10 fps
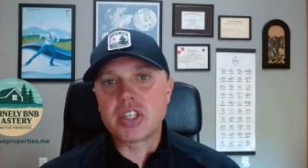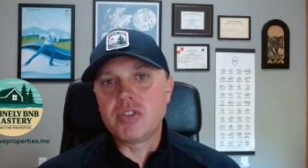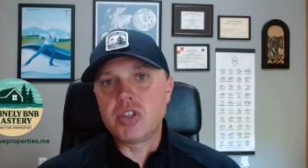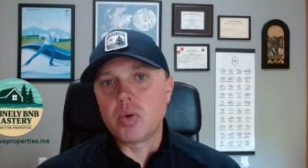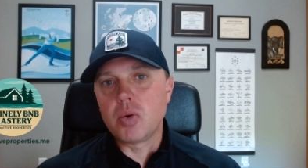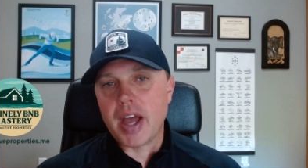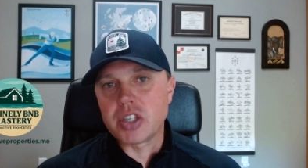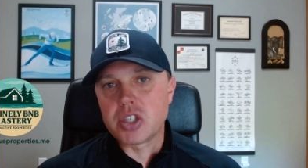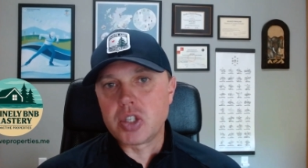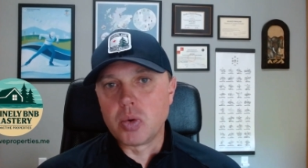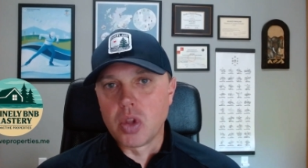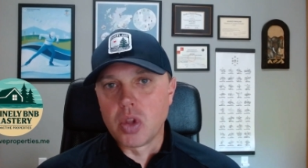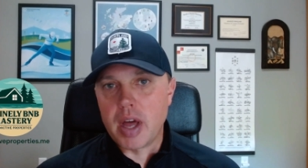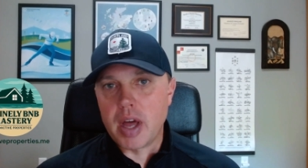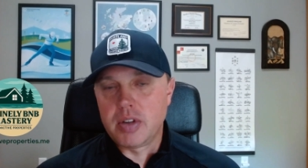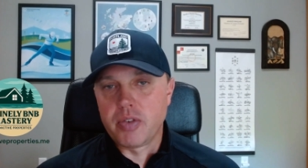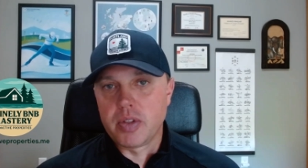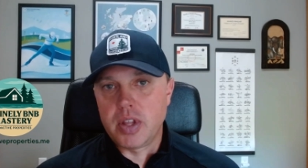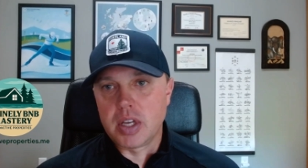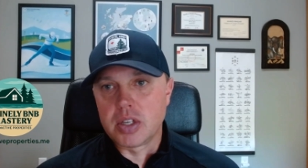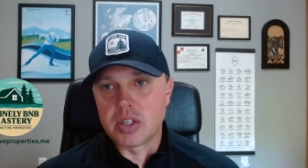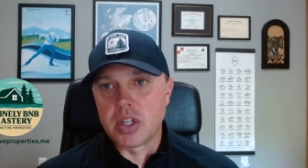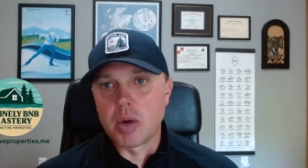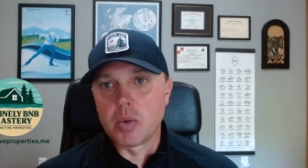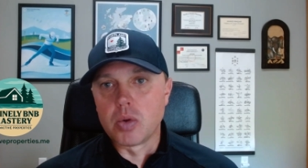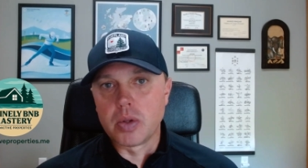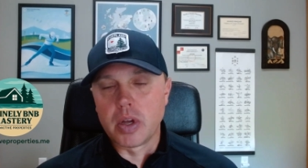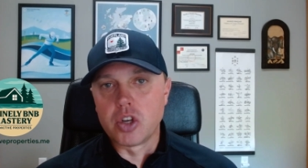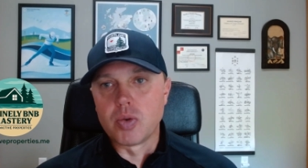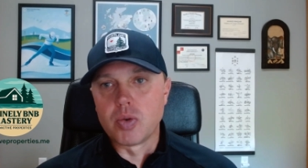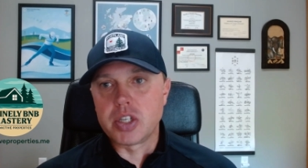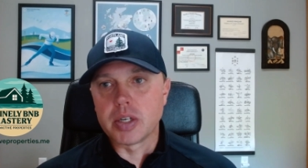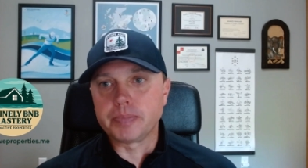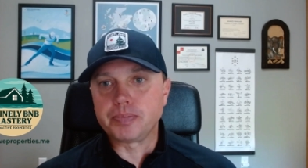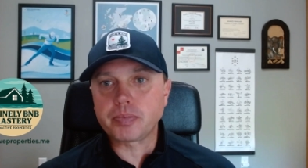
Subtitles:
gives you access to a lot of different things that I will address here.